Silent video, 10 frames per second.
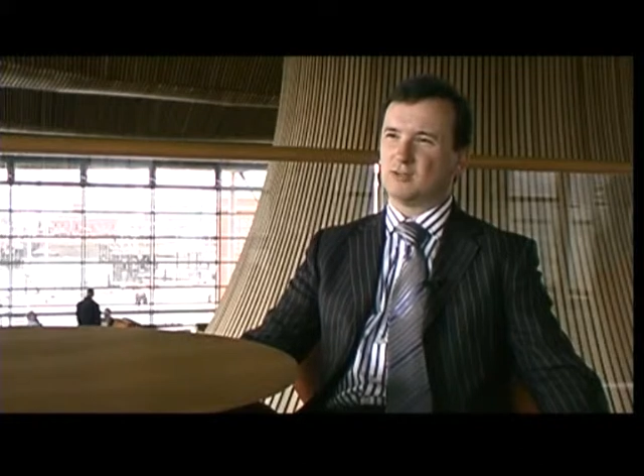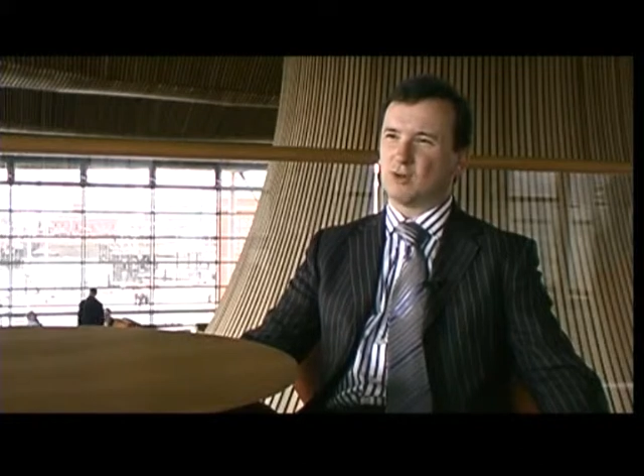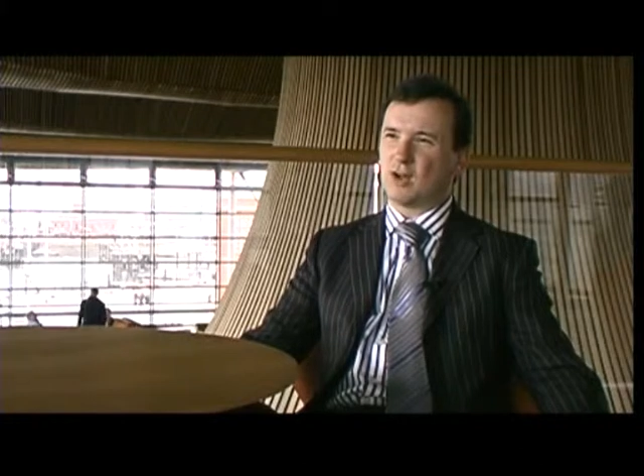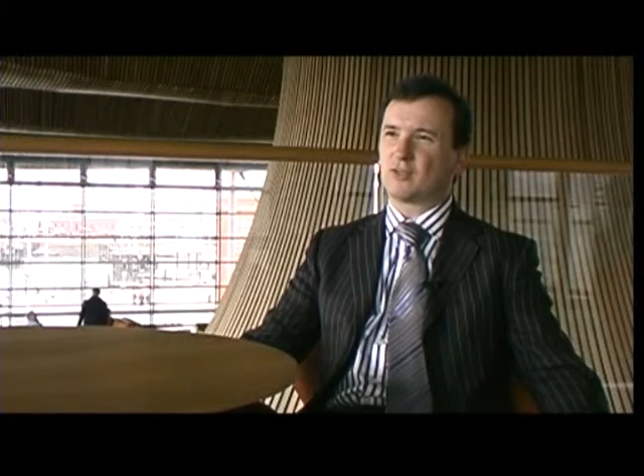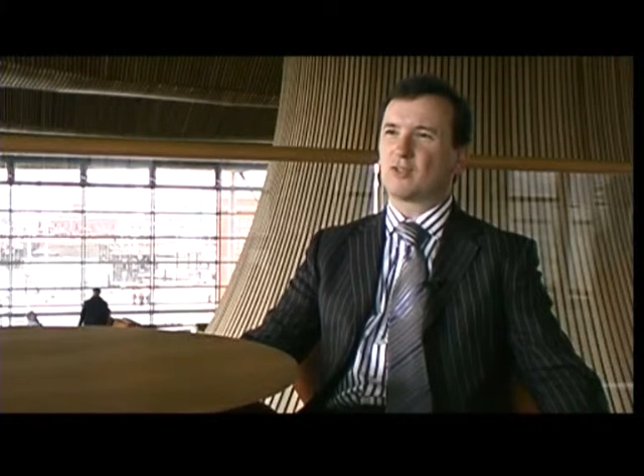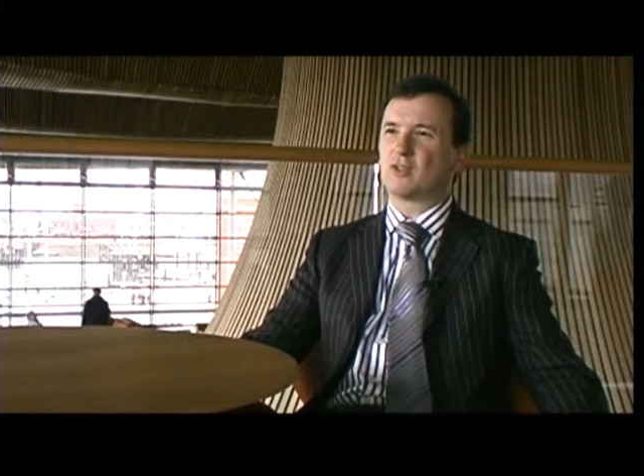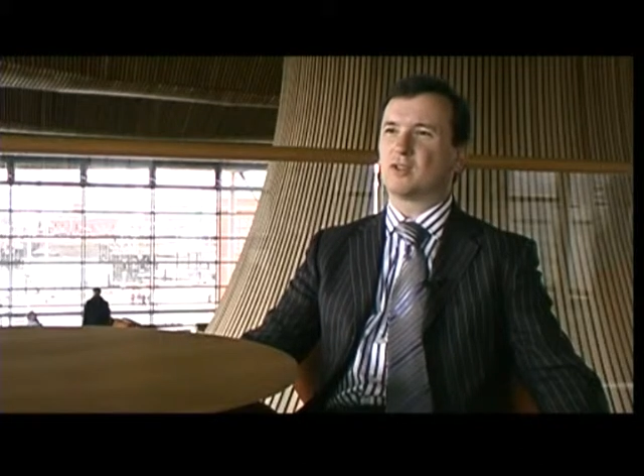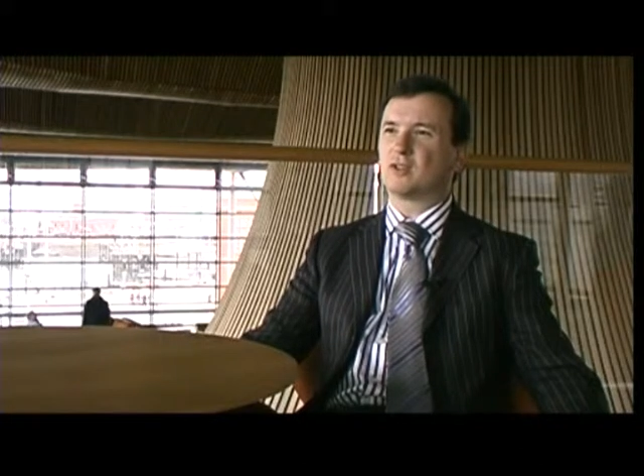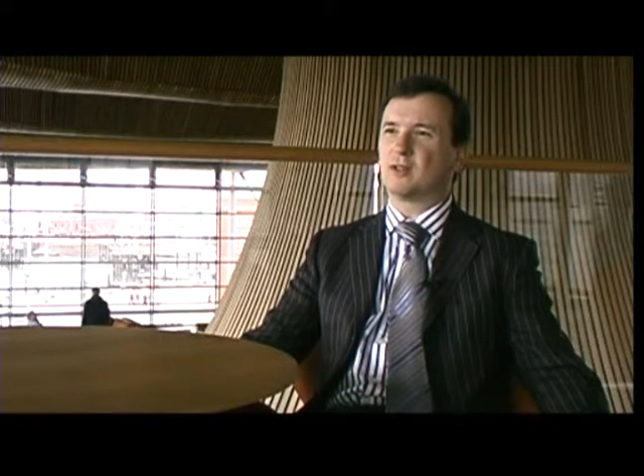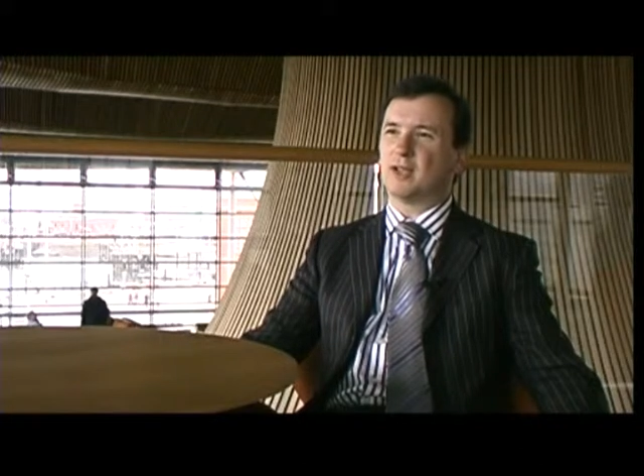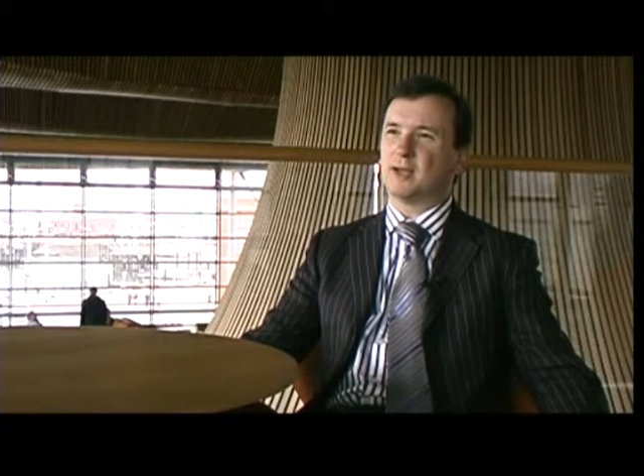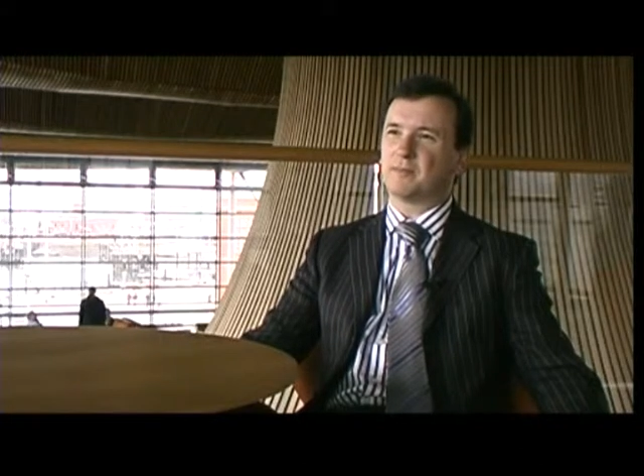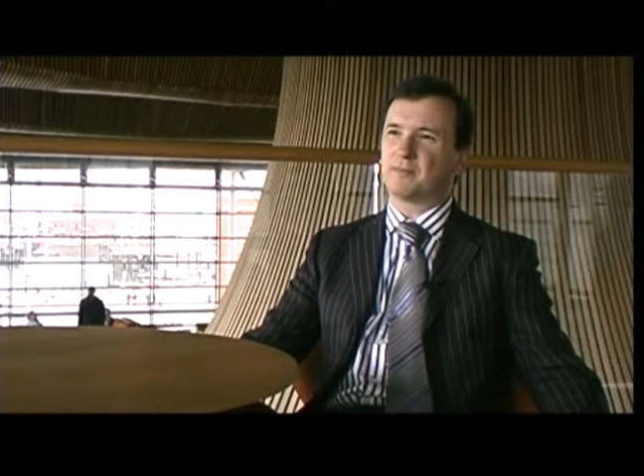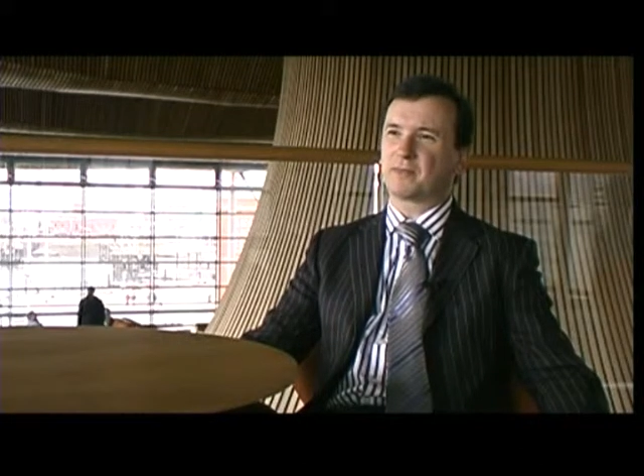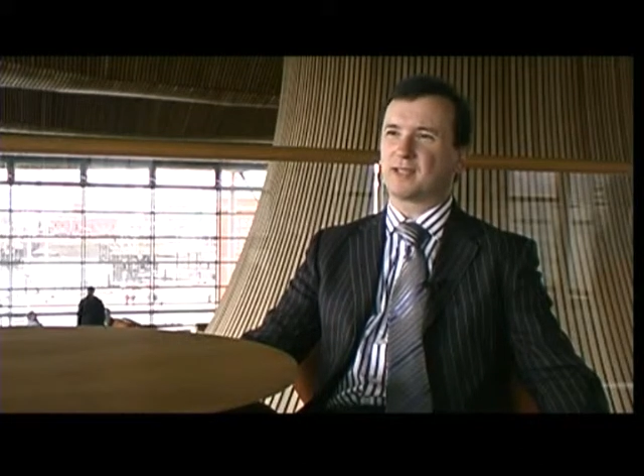rather
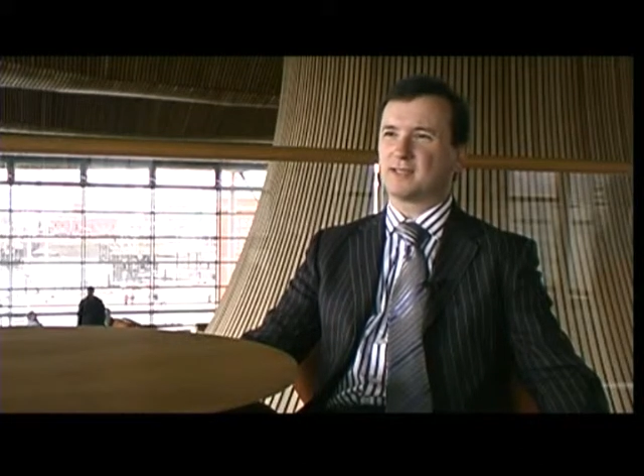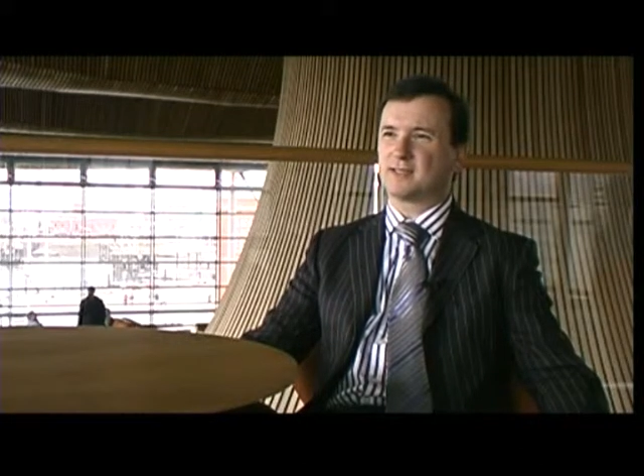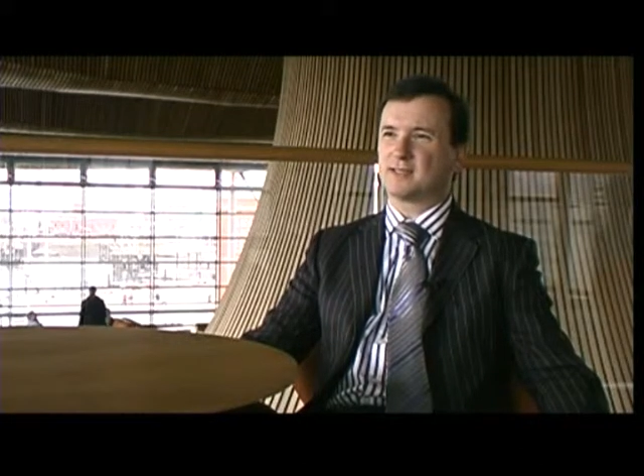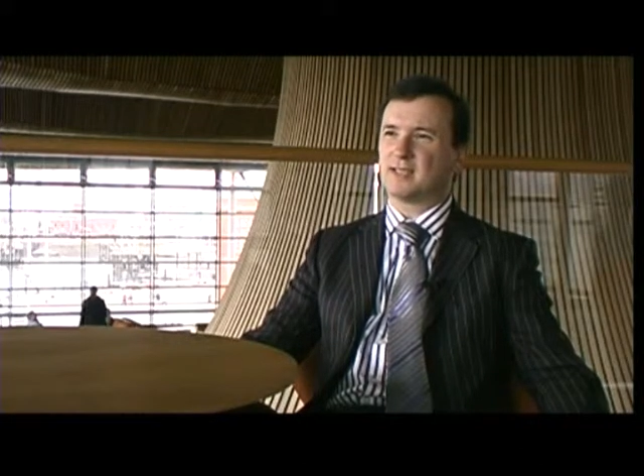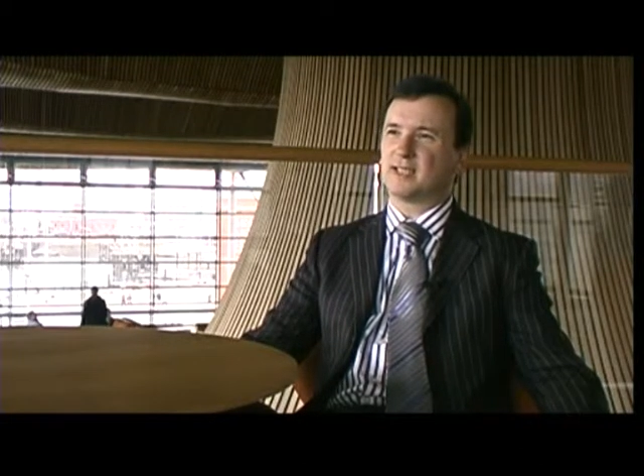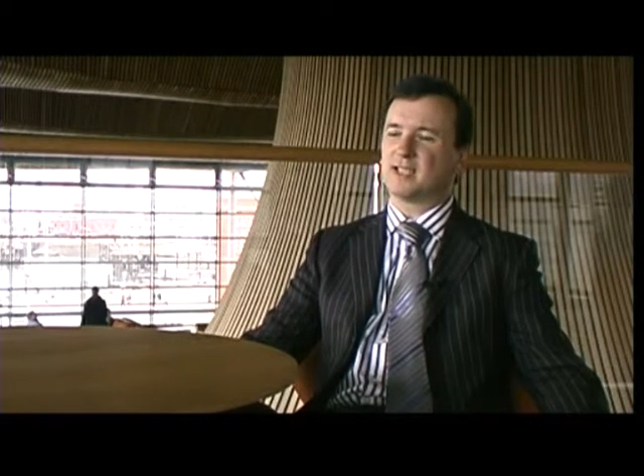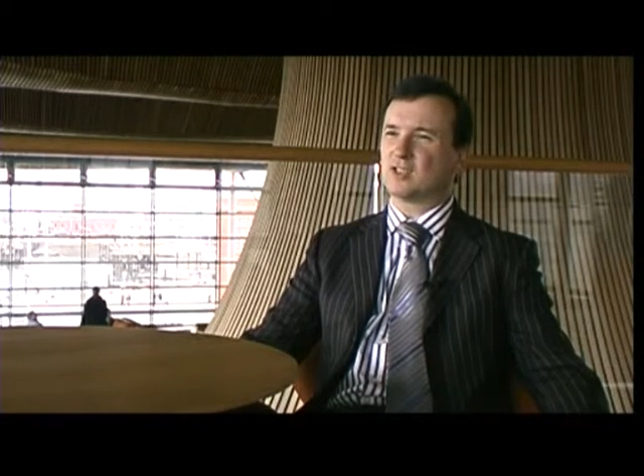than seeking